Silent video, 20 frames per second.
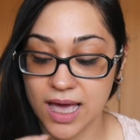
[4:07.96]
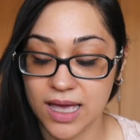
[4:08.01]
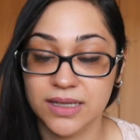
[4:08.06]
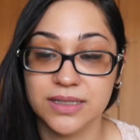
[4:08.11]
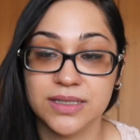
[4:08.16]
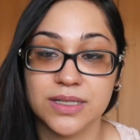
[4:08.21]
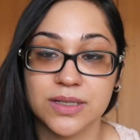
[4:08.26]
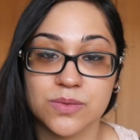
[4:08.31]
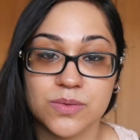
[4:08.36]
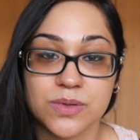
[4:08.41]

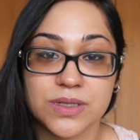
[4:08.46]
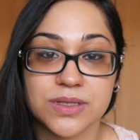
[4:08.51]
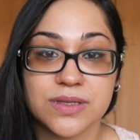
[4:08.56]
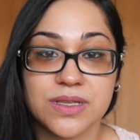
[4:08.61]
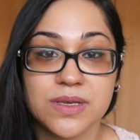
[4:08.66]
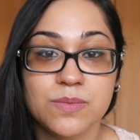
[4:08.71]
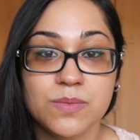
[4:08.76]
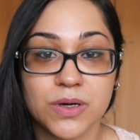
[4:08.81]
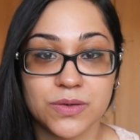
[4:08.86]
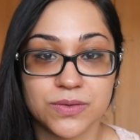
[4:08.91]
And it
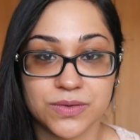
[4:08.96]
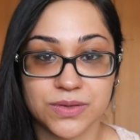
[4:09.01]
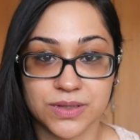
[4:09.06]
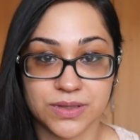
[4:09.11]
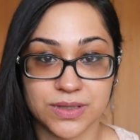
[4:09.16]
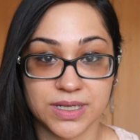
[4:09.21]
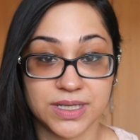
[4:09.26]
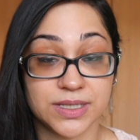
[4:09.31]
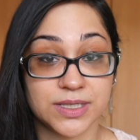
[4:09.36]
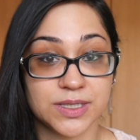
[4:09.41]
was the
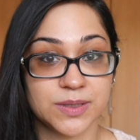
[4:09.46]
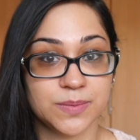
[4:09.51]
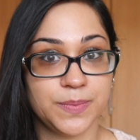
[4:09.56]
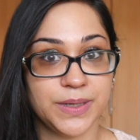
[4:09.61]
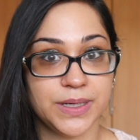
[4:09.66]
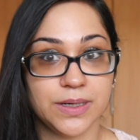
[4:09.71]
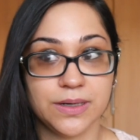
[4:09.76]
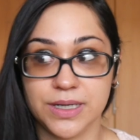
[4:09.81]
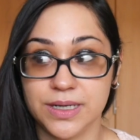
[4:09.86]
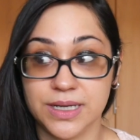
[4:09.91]
most
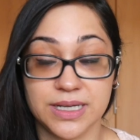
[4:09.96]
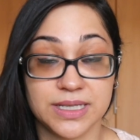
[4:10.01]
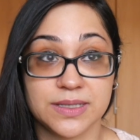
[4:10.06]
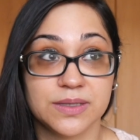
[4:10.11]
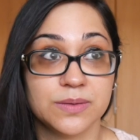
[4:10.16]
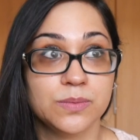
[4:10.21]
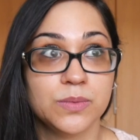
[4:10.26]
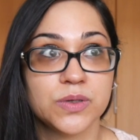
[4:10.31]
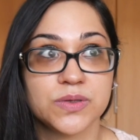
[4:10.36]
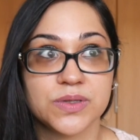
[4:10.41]
experience,
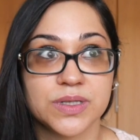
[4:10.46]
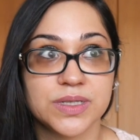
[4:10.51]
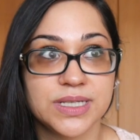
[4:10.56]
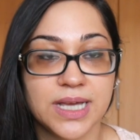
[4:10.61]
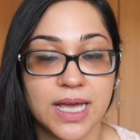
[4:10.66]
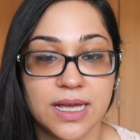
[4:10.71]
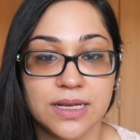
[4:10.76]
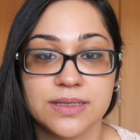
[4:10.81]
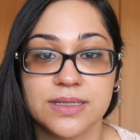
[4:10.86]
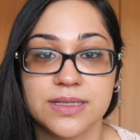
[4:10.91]
it's the most
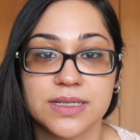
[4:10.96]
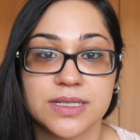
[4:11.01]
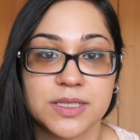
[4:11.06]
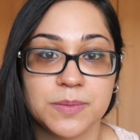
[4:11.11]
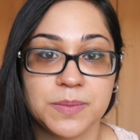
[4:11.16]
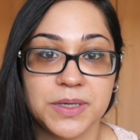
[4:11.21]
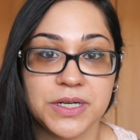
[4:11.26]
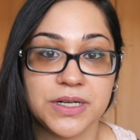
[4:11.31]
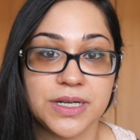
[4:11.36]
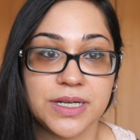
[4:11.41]
intense
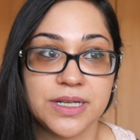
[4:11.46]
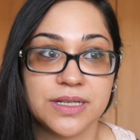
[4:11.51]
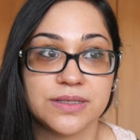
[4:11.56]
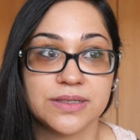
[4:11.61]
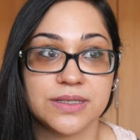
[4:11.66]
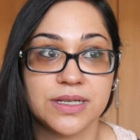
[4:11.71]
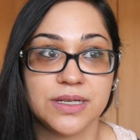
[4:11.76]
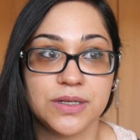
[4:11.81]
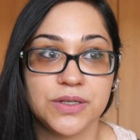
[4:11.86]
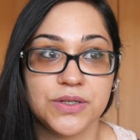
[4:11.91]

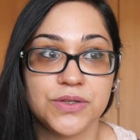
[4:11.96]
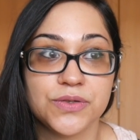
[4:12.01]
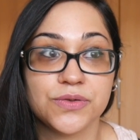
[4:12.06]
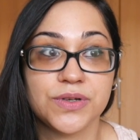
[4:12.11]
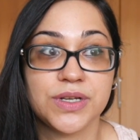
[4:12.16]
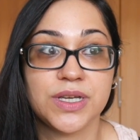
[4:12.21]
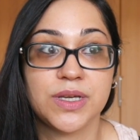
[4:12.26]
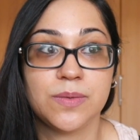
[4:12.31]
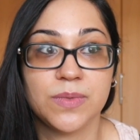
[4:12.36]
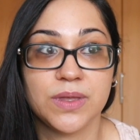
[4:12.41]
experience in a
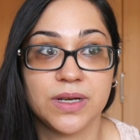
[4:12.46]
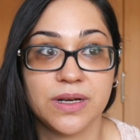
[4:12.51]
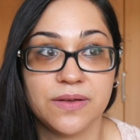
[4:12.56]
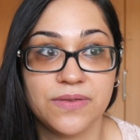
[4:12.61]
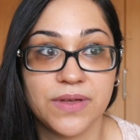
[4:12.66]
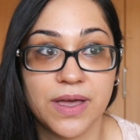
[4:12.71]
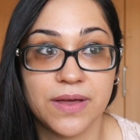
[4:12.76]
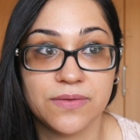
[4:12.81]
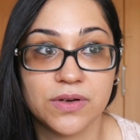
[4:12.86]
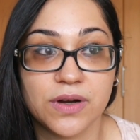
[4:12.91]
dream that
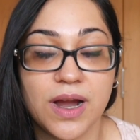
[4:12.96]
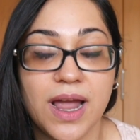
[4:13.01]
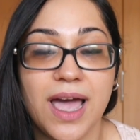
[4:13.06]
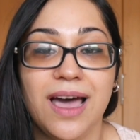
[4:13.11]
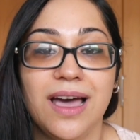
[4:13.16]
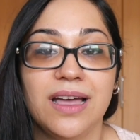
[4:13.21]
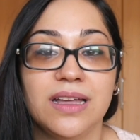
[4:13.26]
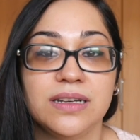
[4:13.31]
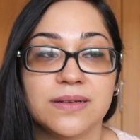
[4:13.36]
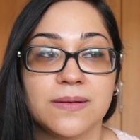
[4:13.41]
I've ever
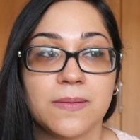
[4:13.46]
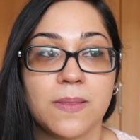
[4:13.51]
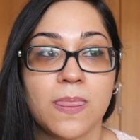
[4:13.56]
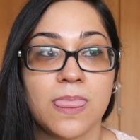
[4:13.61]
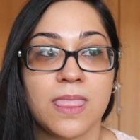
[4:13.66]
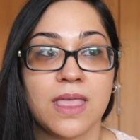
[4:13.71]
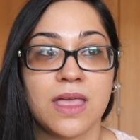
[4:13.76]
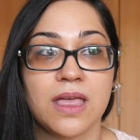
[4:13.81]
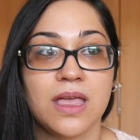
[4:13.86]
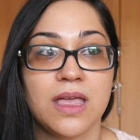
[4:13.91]
had.
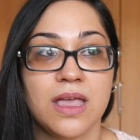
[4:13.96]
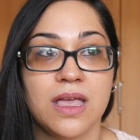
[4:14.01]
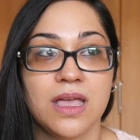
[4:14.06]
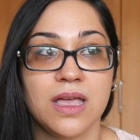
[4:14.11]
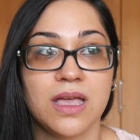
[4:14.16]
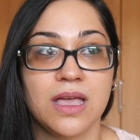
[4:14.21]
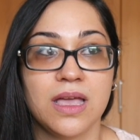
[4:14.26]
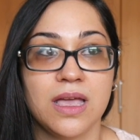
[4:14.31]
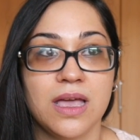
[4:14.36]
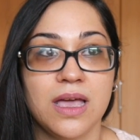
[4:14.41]

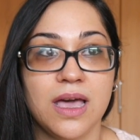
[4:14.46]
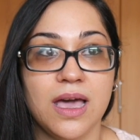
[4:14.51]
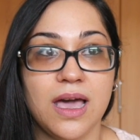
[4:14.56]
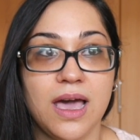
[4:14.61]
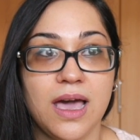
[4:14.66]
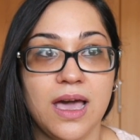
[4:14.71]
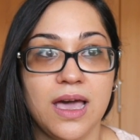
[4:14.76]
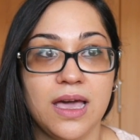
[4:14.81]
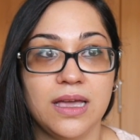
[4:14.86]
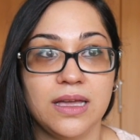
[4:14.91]

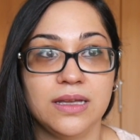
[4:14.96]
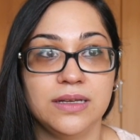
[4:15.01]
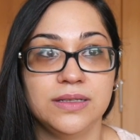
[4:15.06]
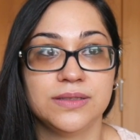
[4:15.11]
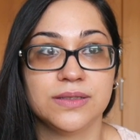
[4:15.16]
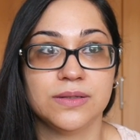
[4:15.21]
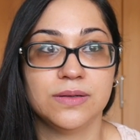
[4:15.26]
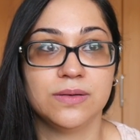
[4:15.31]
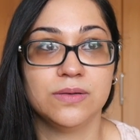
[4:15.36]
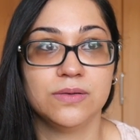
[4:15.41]

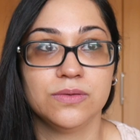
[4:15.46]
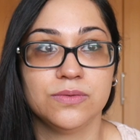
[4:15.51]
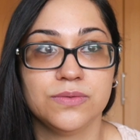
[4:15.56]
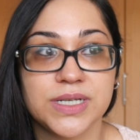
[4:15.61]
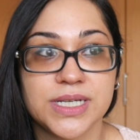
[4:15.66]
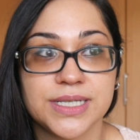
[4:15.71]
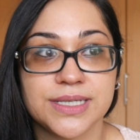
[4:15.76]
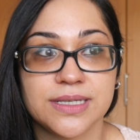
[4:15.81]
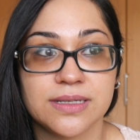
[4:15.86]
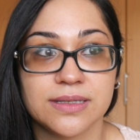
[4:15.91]
And
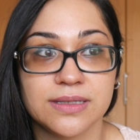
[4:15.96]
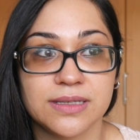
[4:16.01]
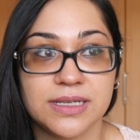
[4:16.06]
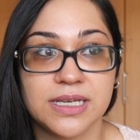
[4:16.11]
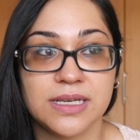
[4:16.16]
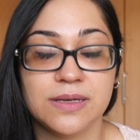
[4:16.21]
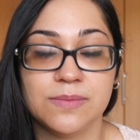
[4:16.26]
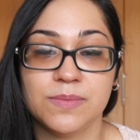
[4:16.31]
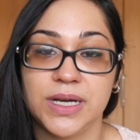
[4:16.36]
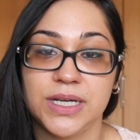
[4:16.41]

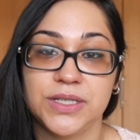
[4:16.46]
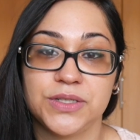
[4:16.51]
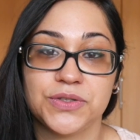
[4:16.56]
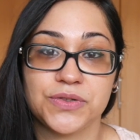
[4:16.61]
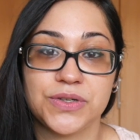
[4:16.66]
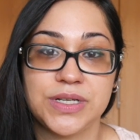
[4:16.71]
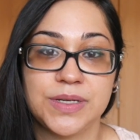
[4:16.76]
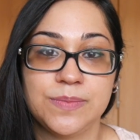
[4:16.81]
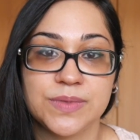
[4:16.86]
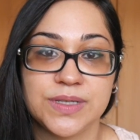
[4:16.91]
recently, my
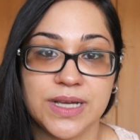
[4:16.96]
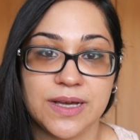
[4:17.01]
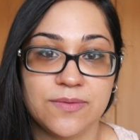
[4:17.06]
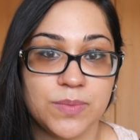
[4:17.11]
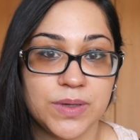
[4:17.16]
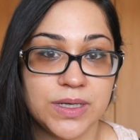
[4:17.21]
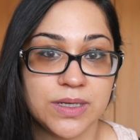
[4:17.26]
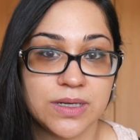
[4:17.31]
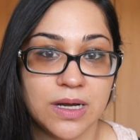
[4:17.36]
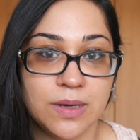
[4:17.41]
dreams
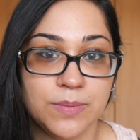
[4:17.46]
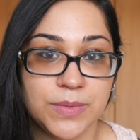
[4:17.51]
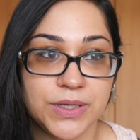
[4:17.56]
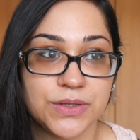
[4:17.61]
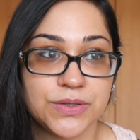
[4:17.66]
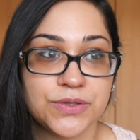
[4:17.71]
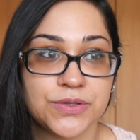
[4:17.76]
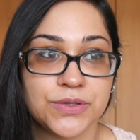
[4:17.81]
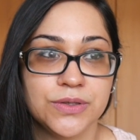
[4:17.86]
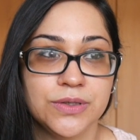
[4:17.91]
have been
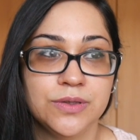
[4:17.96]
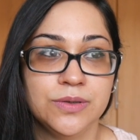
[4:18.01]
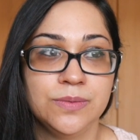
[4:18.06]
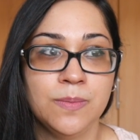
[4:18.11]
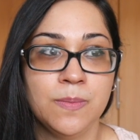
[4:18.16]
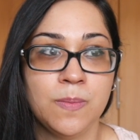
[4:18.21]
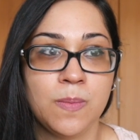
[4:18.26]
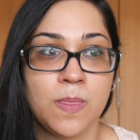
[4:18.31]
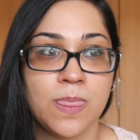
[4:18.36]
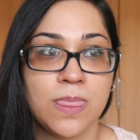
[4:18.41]
coming
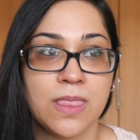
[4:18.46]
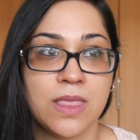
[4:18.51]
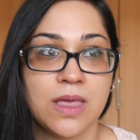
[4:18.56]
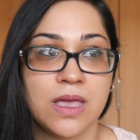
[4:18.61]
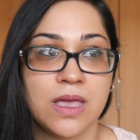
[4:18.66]
true